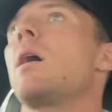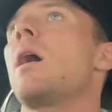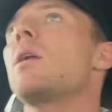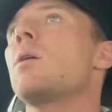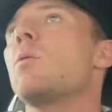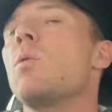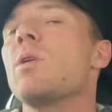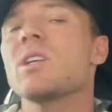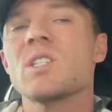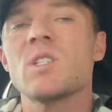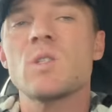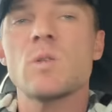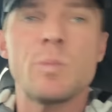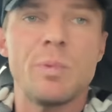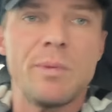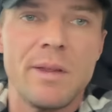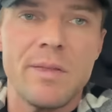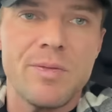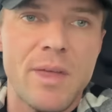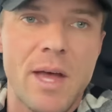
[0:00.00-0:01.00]
I don't want to
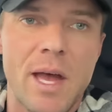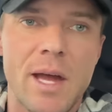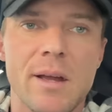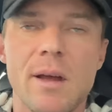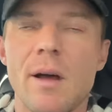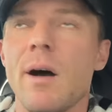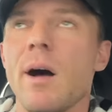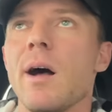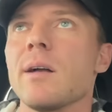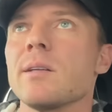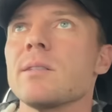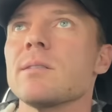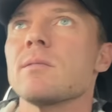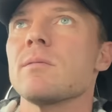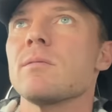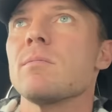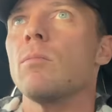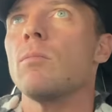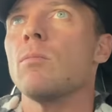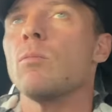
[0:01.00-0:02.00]
split that cost
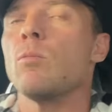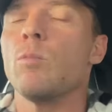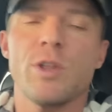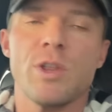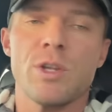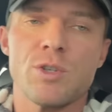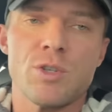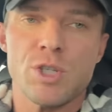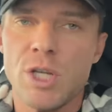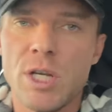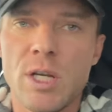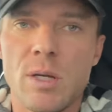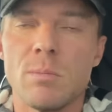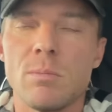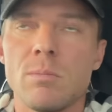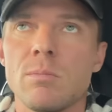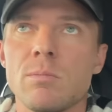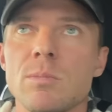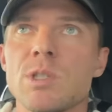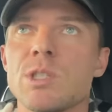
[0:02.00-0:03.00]
with a
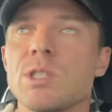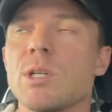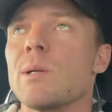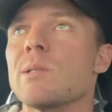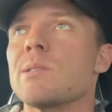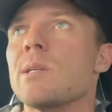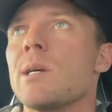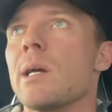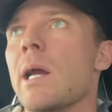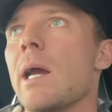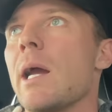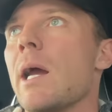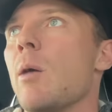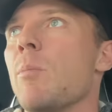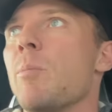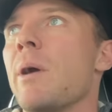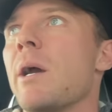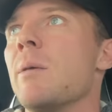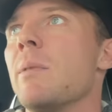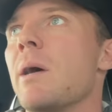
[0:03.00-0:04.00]
gym. So it's like, hey, I'll
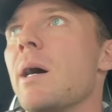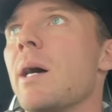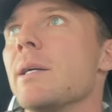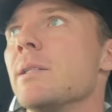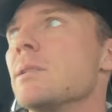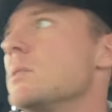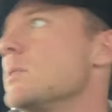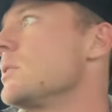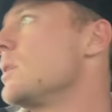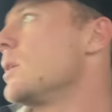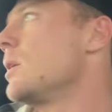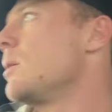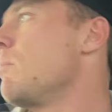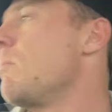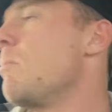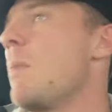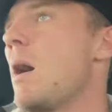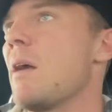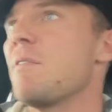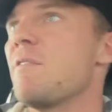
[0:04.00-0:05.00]
pay my
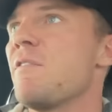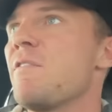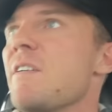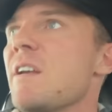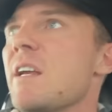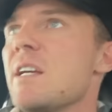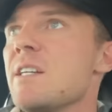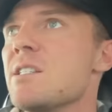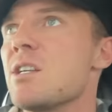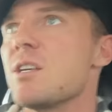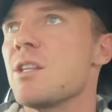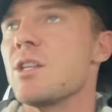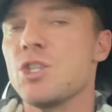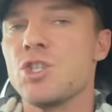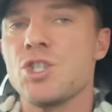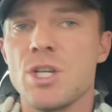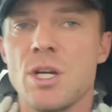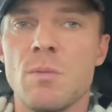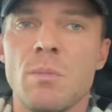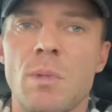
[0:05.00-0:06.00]
my fee to the
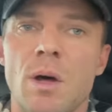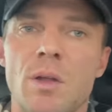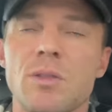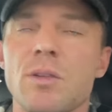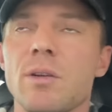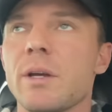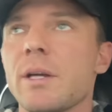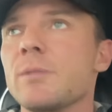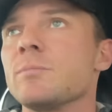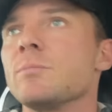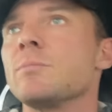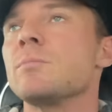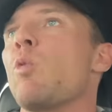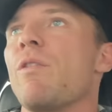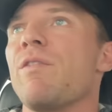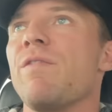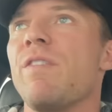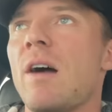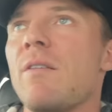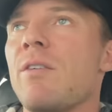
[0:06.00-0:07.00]
gym monthly. We're
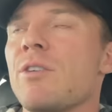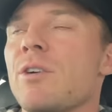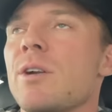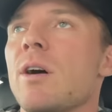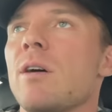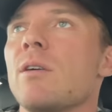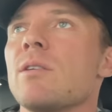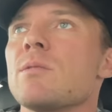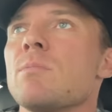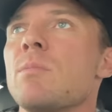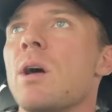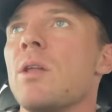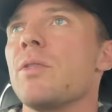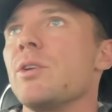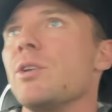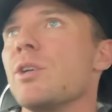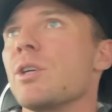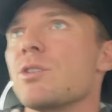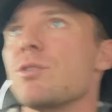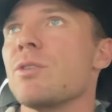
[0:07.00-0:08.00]
$500 a month
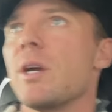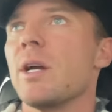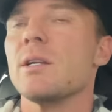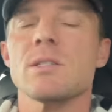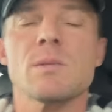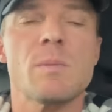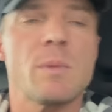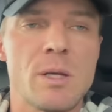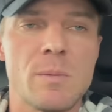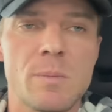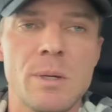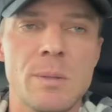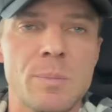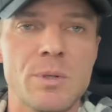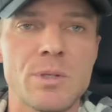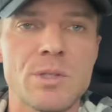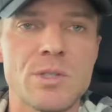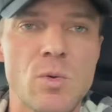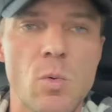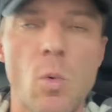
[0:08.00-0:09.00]
and you can train as many
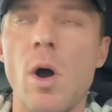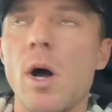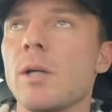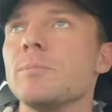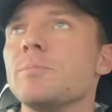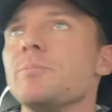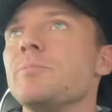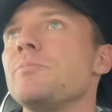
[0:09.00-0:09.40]
people as you want